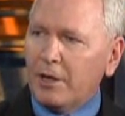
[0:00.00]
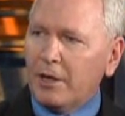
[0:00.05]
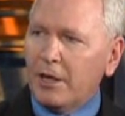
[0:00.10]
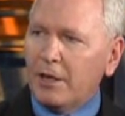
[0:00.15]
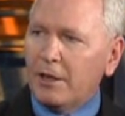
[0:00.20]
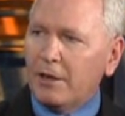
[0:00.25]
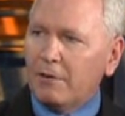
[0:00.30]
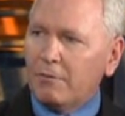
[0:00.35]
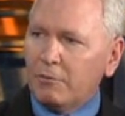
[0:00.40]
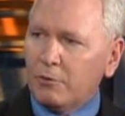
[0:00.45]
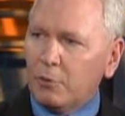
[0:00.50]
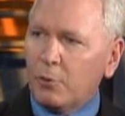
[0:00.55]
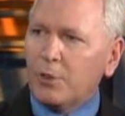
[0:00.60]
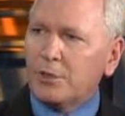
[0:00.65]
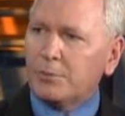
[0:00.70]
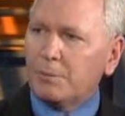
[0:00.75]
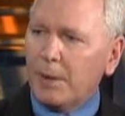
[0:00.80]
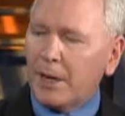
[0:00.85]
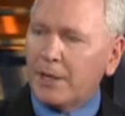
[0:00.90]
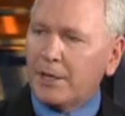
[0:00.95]
and
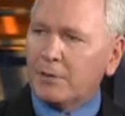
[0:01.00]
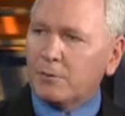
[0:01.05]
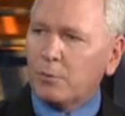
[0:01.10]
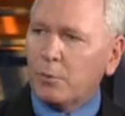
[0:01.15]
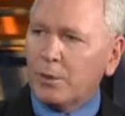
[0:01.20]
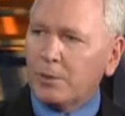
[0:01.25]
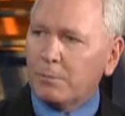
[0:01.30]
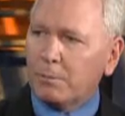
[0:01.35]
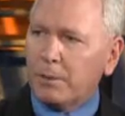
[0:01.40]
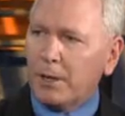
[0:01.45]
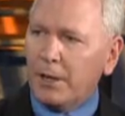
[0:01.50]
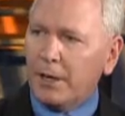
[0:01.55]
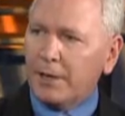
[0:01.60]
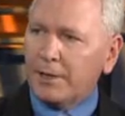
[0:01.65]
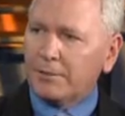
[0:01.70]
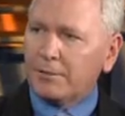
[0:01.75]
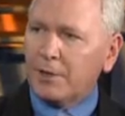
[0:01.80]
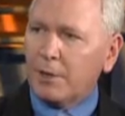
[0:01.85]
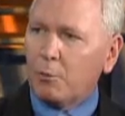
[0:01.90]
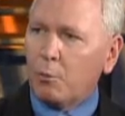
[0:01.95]
Deutsche Bank is one
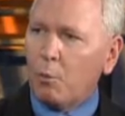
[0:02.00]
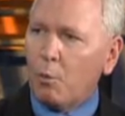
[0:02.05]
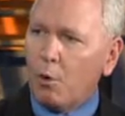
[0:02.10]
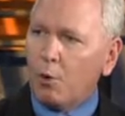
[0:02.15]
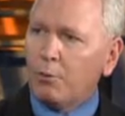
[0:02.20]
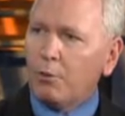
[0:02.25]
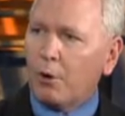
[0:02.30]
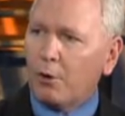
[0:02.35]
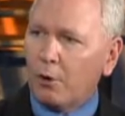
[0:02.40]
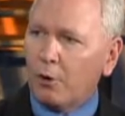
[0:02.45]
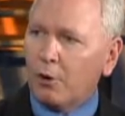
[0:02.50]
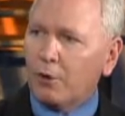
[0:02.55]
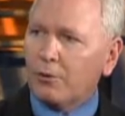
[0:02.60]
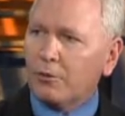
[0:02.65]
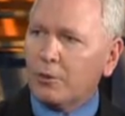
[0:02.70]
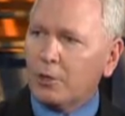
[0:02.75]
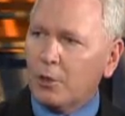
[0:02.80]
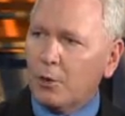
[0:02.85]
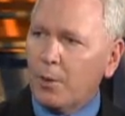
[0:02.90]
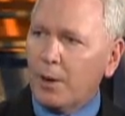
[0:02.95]
place that won't hurt the